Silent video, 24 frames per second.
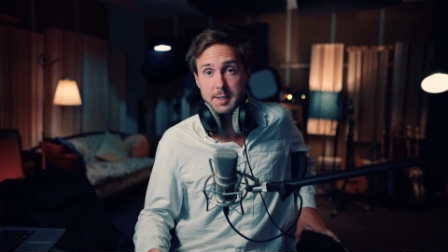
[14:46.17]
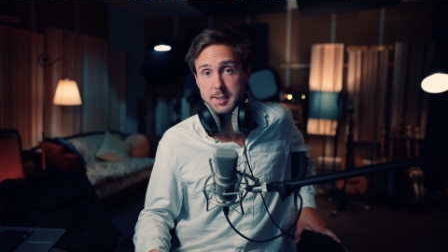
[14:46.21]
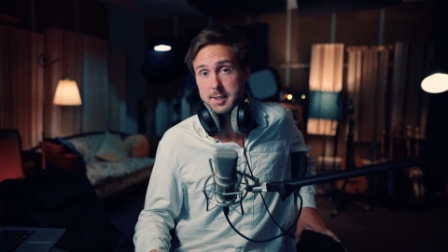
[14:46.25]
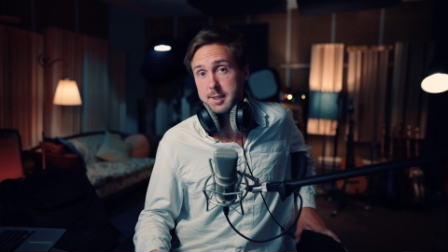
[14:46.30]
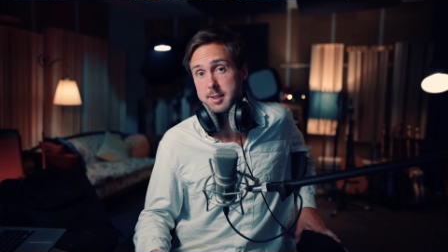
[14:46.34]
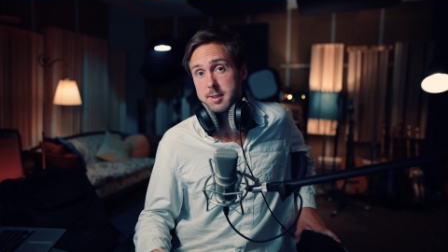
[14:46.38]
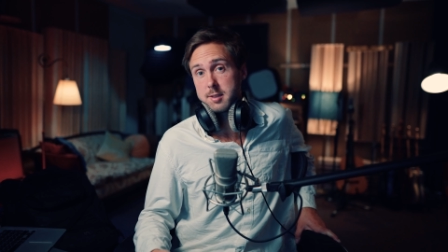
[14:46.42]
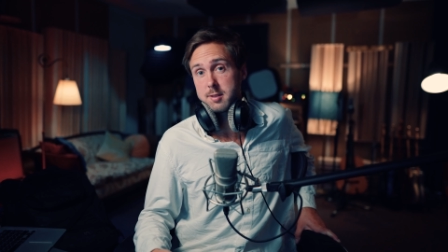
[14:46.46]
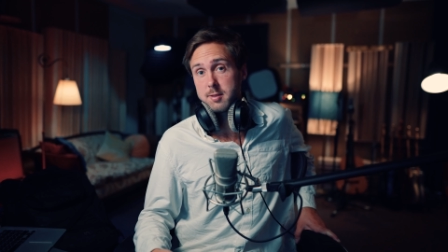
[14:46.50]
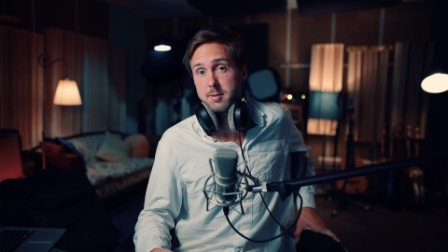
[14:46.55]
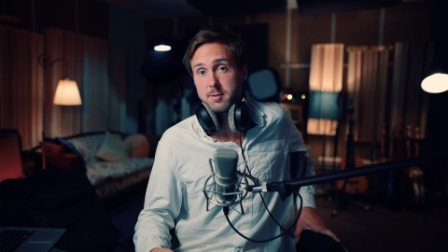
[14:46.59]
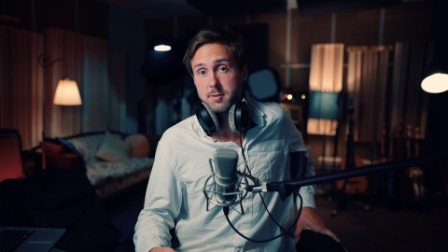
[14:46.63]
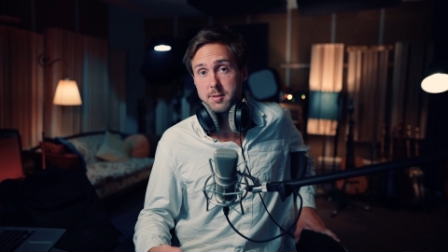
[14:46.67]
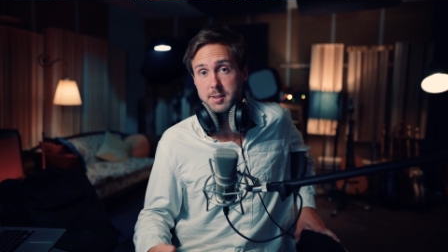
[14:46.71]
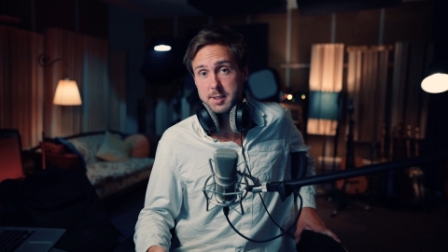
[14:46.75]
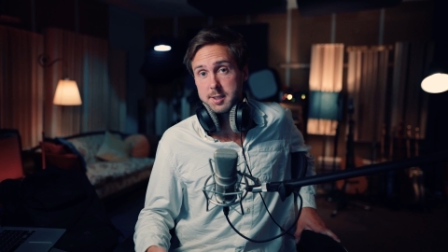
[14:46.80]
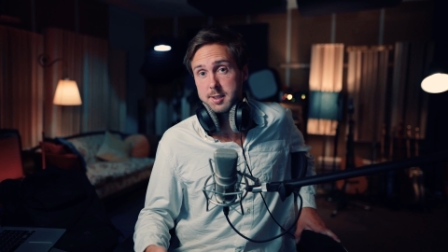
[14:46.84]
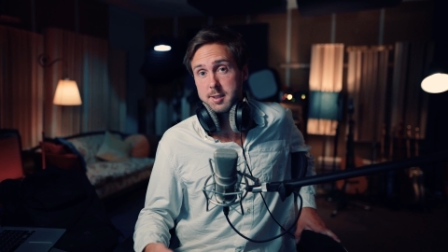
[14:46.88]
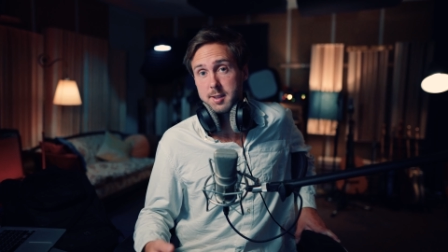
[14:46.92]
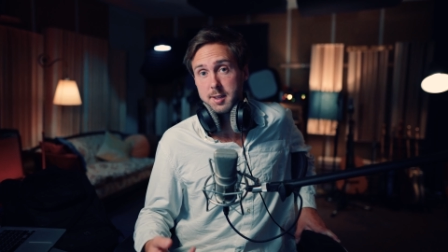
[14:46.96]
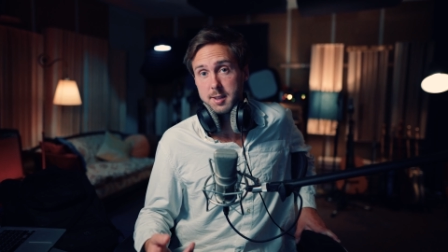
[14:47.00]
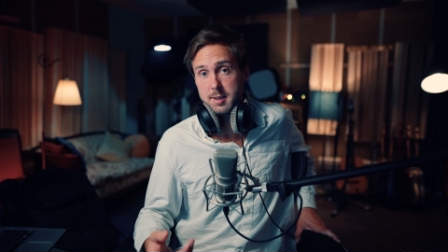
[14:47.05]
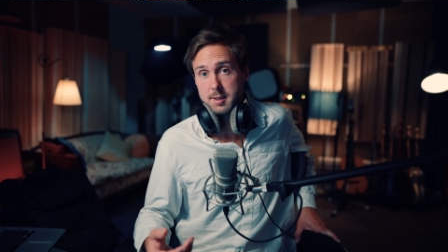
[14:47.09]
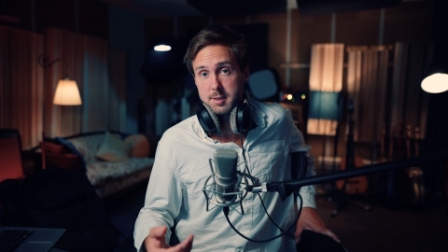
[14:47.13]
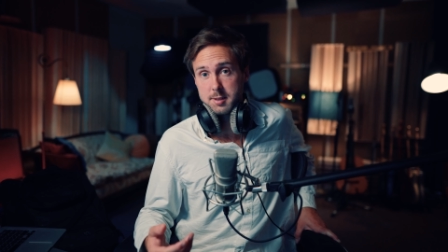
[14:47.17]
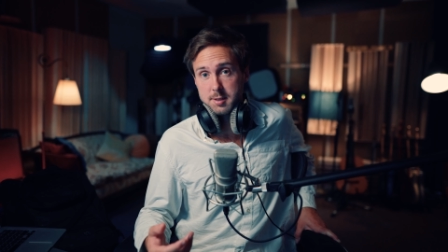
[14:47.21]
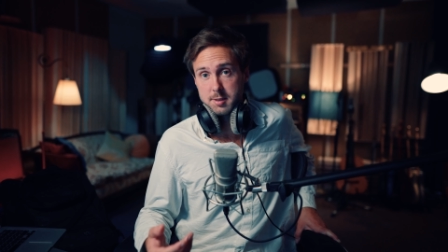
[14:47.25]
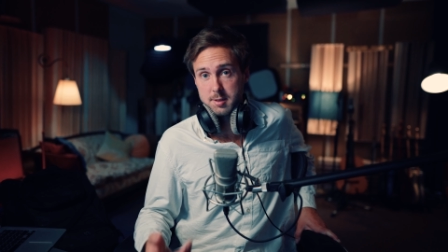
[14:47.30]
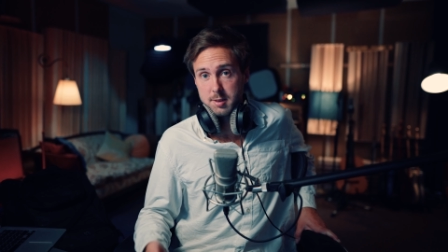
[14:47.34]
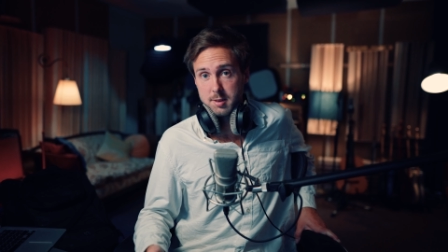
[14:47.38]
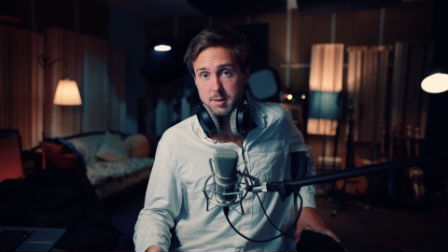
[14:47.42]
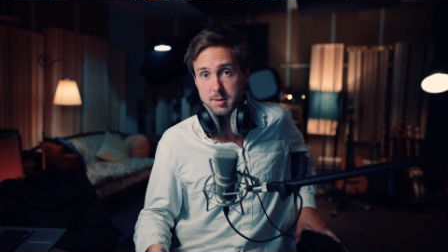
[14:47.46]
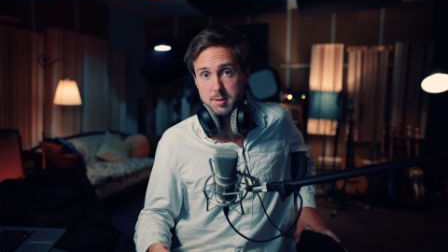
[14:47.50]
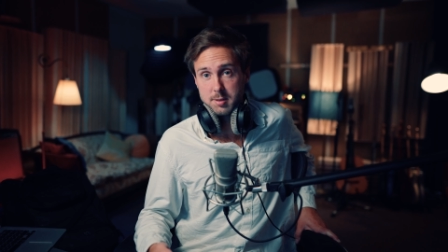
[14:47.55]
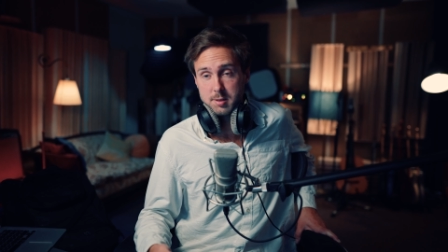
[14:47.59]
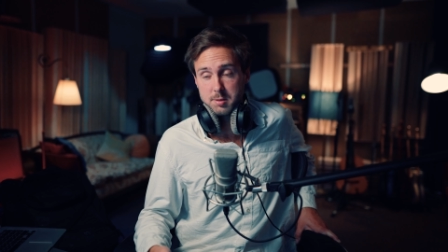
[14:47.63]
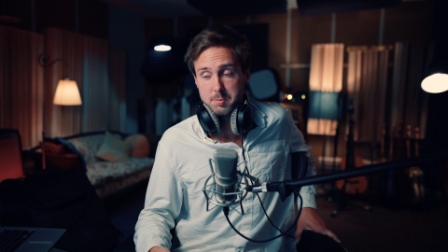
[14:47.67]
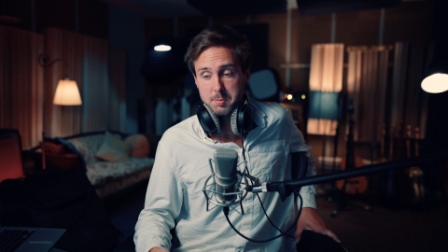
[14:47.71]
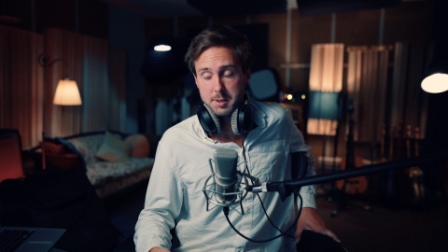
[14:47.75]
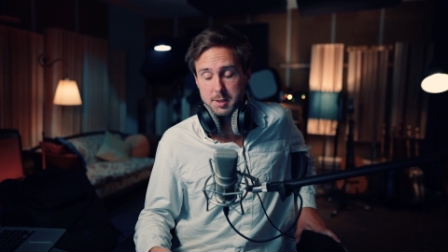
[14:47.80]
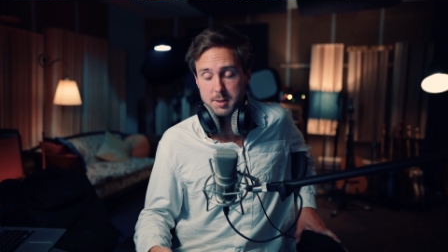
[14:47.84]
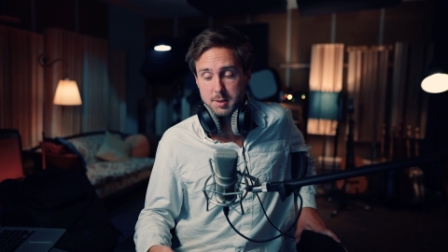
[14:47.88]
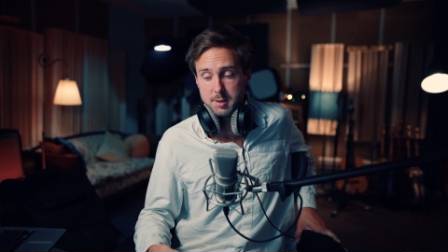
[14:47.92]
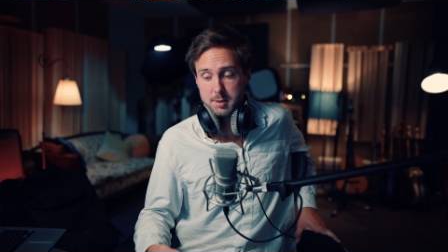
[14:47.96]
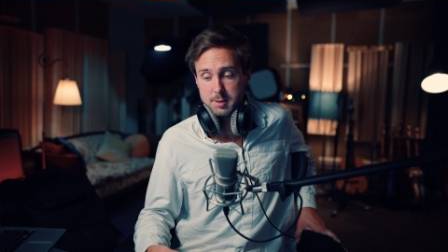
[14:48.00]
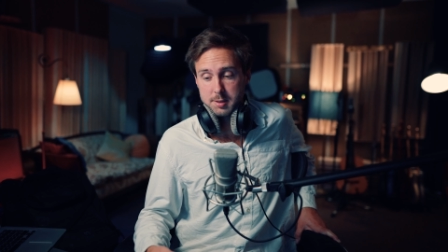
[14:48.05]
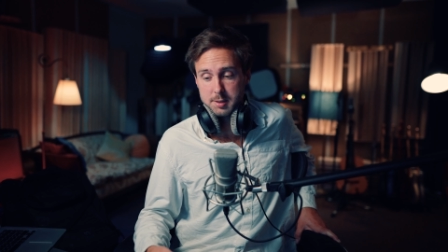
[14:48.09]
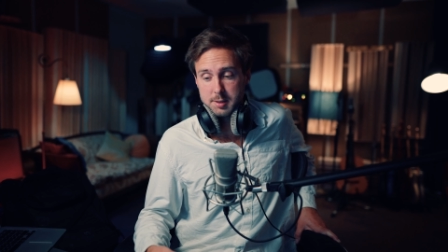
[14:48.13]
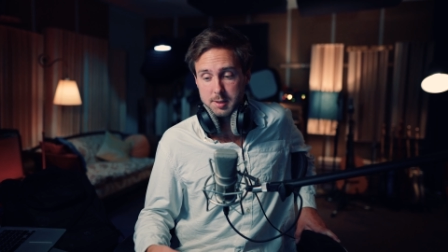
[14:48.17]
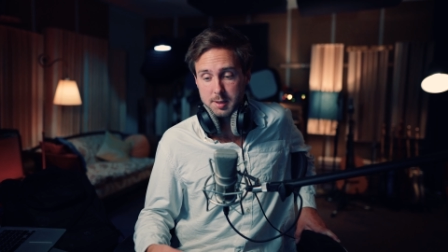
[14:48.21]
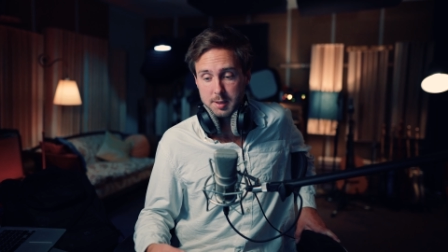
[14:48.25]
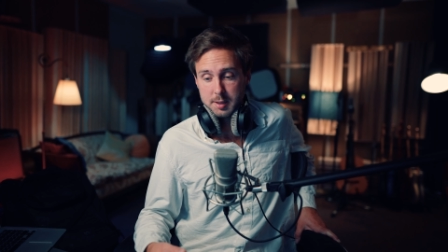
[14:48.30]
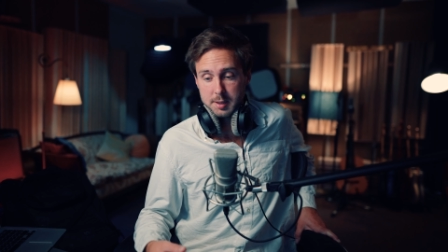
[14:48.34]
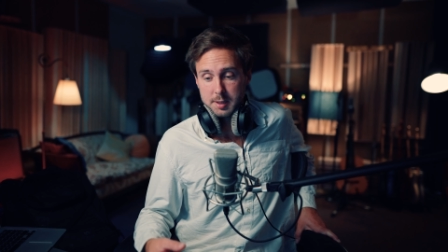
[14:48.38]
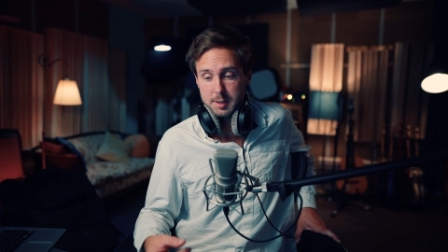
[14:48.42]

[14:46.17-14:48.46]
it is to finish their songs, because